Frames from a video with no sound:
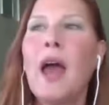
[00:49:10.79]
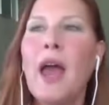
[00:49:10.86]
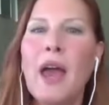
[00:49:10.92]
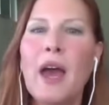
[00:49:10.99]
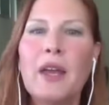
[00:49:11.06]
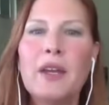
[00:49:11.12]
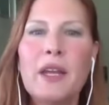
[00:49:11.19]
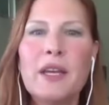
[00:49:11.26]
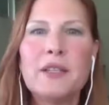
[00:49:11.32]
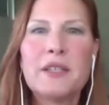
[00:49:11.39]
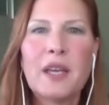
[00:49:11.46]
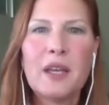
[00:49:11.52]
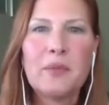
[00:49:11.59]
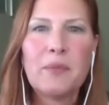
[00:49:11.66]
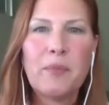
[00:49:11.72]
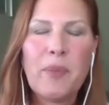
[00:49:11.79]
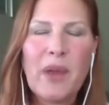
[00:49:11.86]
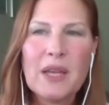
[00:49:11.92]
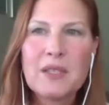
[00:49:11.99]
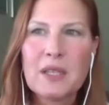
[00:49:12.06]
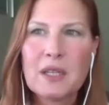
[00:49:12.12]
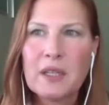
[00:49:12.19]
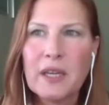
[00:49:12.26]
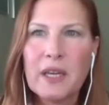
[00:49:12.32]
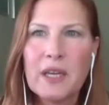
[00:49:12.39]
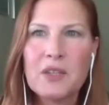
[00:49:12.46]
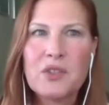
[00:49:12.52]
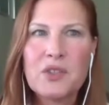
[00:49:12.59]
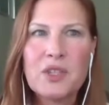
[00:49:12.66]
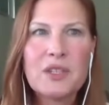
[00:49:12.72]
And he said, basically,
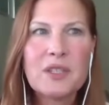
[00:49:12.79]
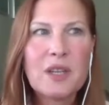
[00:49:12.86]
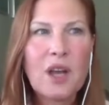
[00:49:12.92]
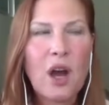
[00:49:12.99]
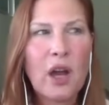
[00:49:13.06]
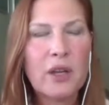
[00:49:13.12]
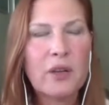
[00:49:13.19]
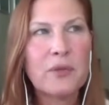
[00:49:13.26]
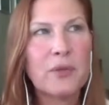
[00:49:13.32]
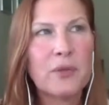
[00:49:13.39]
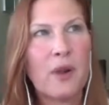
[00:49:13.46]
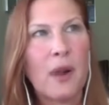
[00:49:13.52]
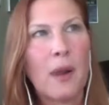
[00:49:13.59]
it's just kind of,